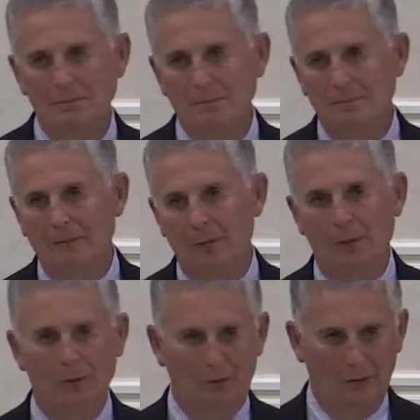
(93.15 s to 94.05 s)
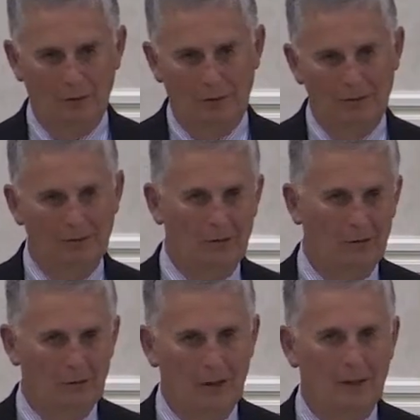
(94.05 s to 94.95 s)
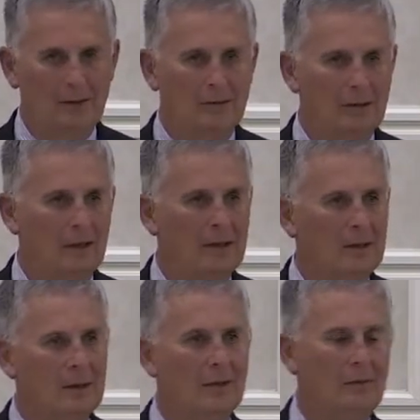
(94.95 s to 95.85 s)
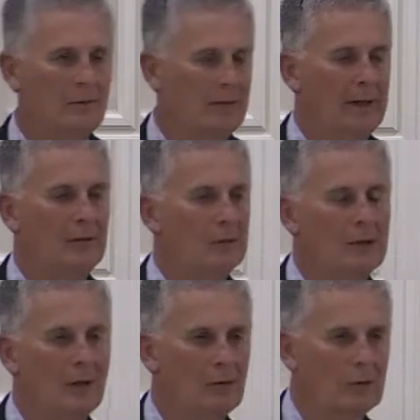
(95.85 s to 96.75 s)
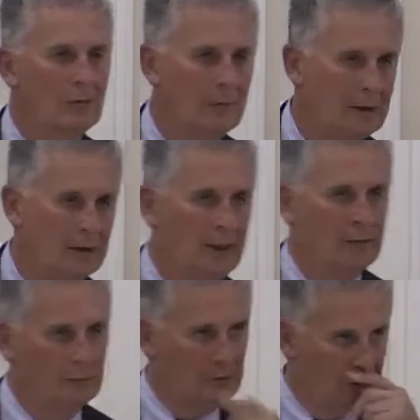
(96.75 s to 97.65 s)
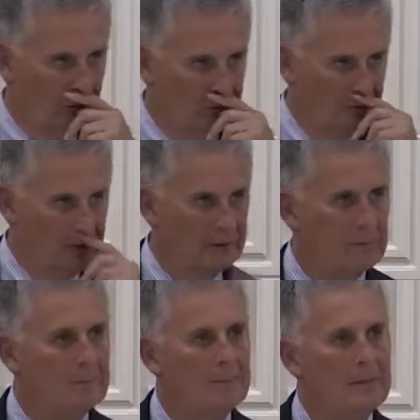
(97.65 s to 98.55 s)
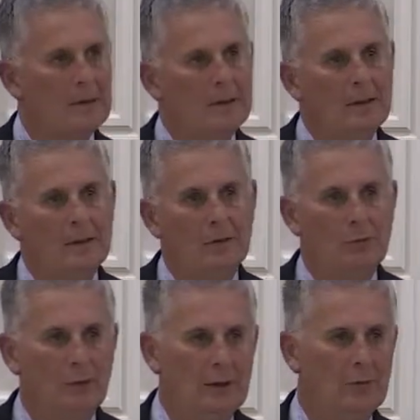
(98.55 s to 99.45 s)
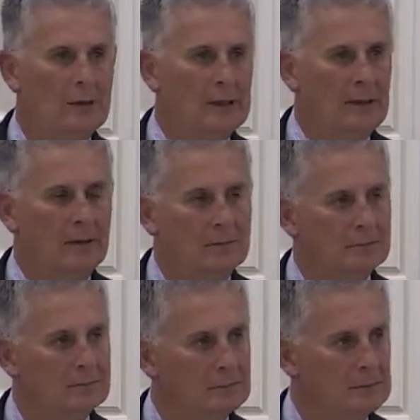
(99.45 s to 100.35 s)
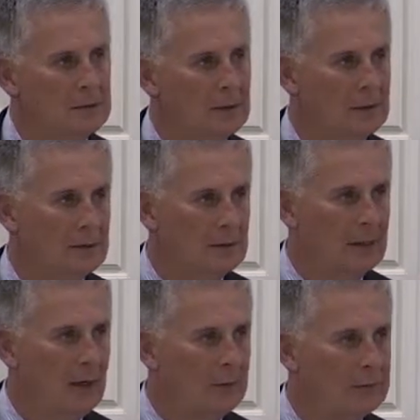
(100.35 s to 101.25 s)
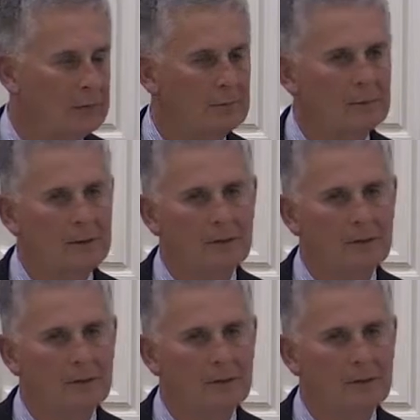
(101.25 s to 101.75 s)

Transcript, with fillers: But we were just, just talking tonight that we finally recovered one of my classmates, Joe Smith, whose plane went down uh, in Laos